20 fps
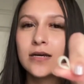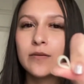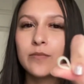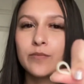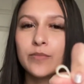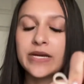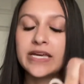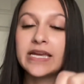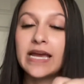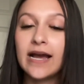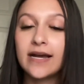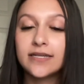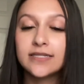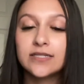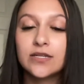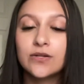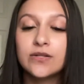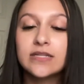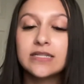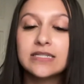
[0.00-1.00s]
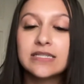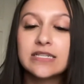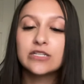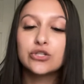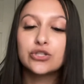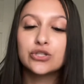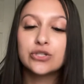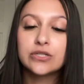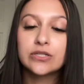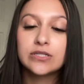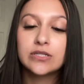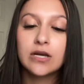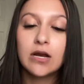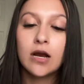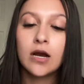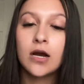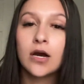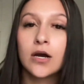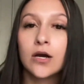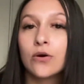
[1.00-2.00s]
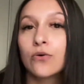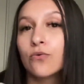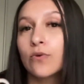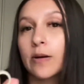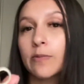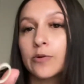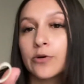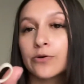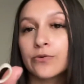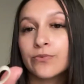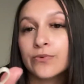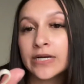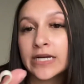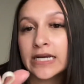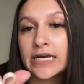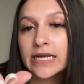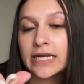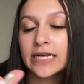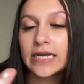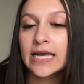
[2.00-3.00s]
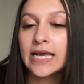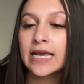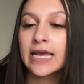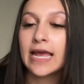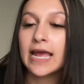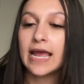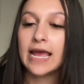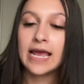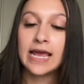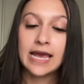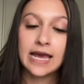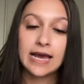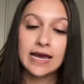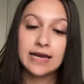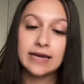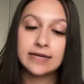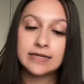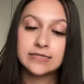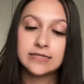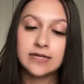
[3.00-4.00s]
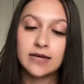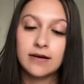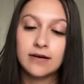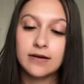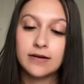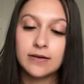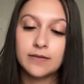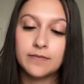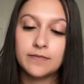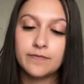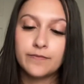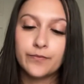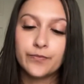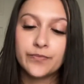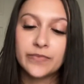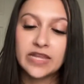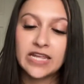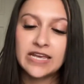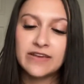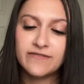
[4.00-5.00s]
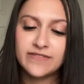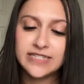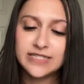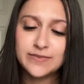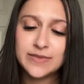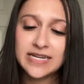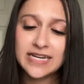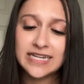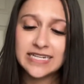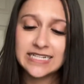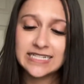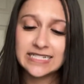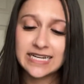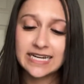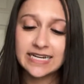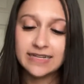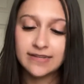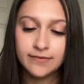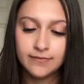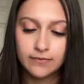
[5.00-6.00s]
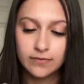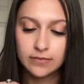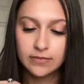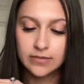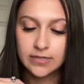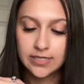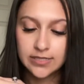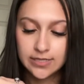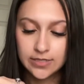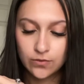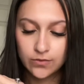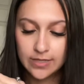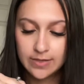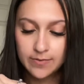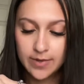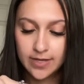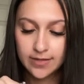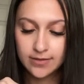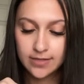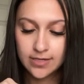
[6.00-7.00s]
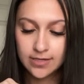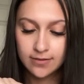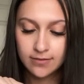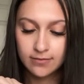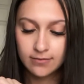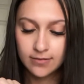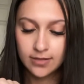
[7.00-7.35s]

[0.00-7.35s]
But yeah, so this just a rubber ring, and it fits me kind of tight. That's the only bad thing.